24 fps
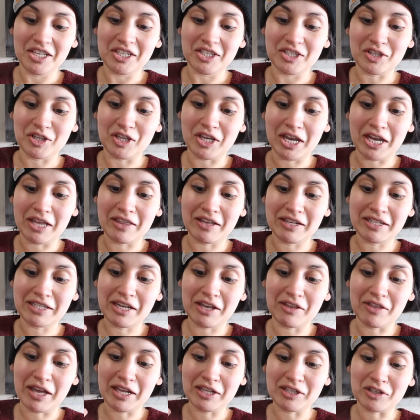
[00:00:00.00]
So yeah, that's
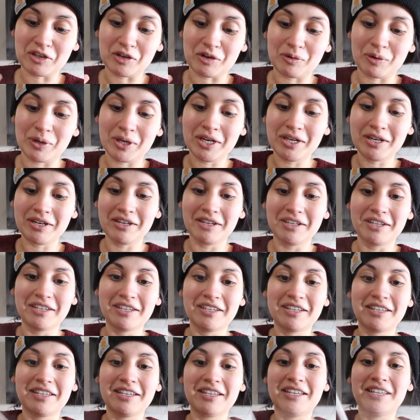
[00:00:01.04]
how that's going.
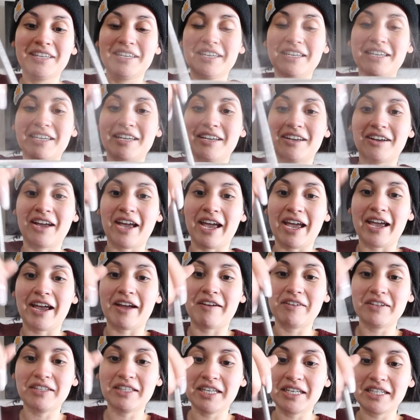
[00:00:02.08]
Okay,
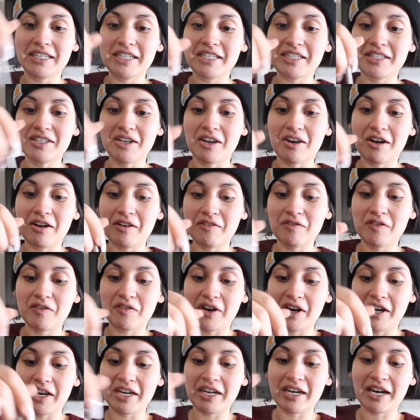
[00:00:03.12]
everything dissolved
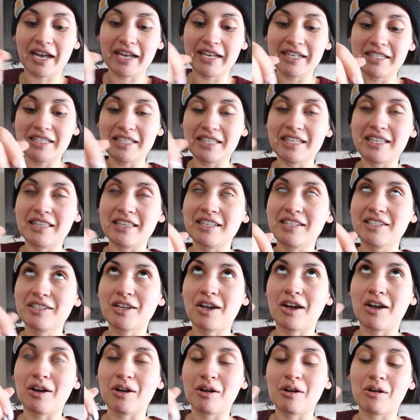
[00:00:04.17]
very nicely. This
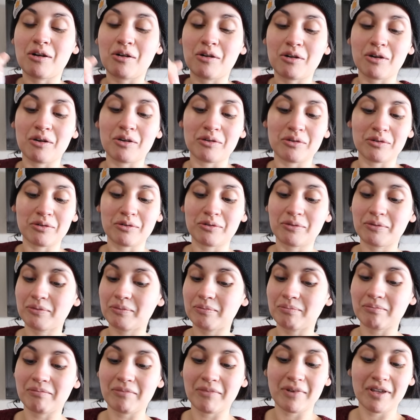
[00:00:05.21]
hot cocoa,
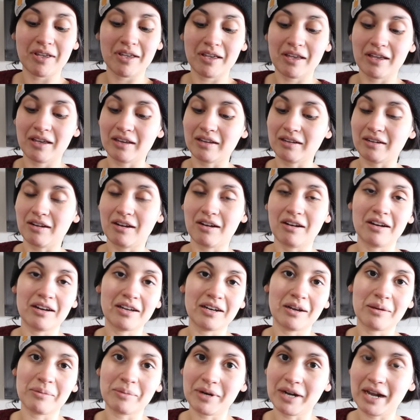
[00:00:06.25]

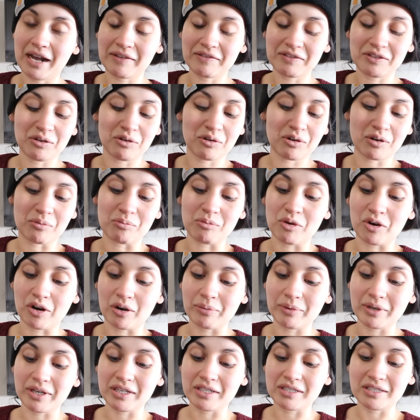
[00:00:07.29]
God, I'm gonna have to order more
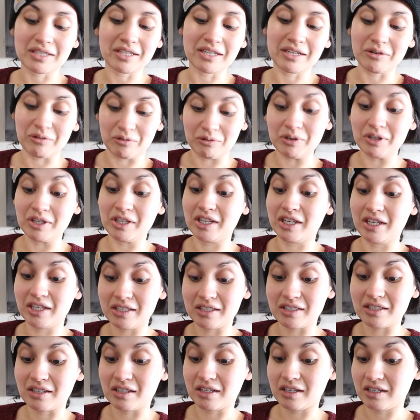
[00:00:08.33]
because it really
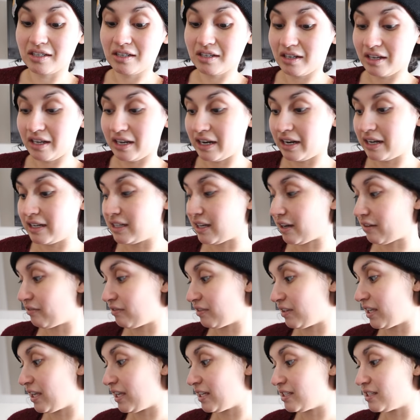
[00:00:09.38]
is good and it
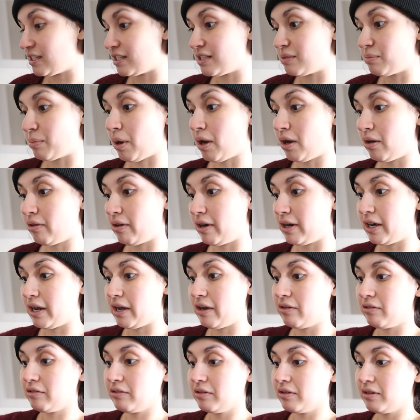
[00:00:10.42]
definitely hits the spot right
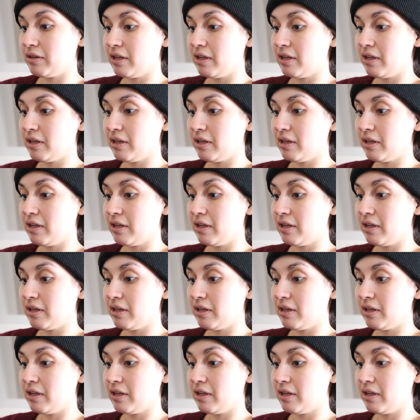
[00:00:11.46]
now.